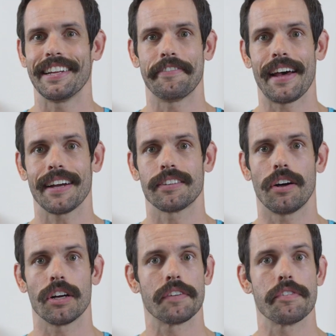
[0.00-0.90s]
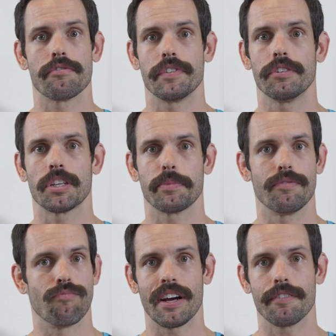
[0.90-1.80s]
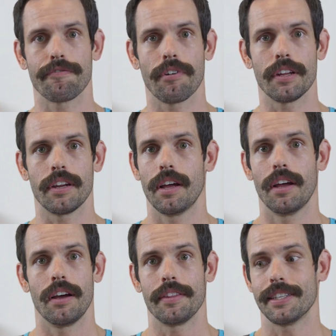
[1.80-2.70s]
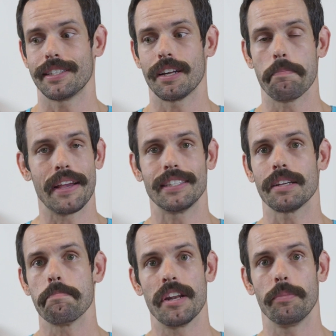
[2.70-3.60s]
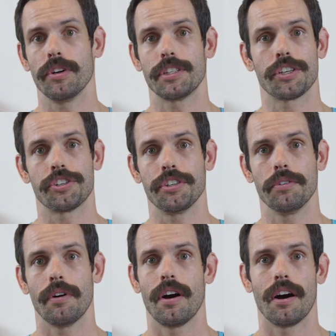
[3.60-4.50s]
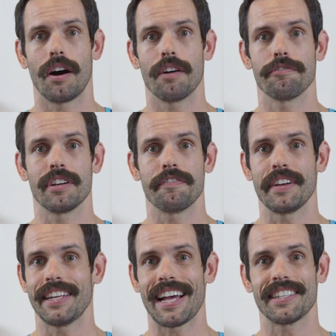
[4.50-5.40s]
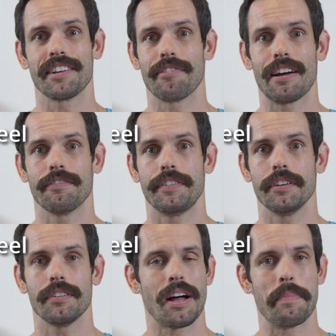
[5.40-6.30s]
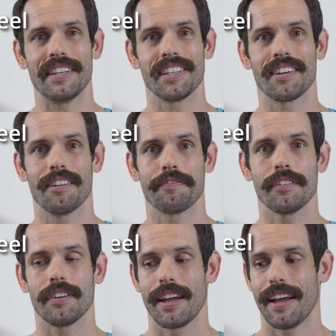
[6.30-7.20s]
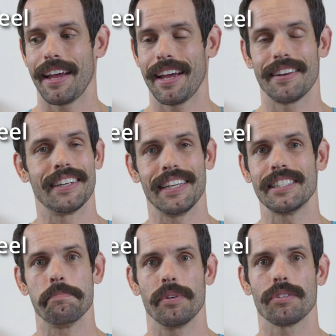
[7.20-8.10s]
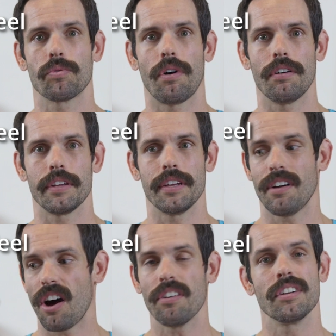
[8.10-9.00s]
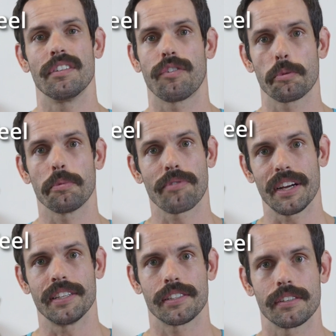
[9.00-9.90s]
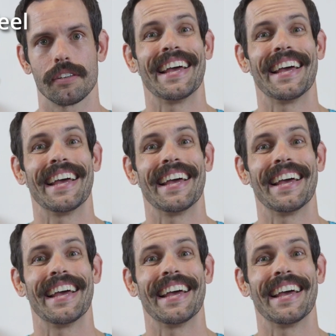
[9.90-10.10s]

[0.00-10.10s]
In fact, I'll give you the review summary right up front. This is an amazing minimalistic shoe offering fantastic ground feel, amazing comfort, and a decent build quality, all at an affordable price.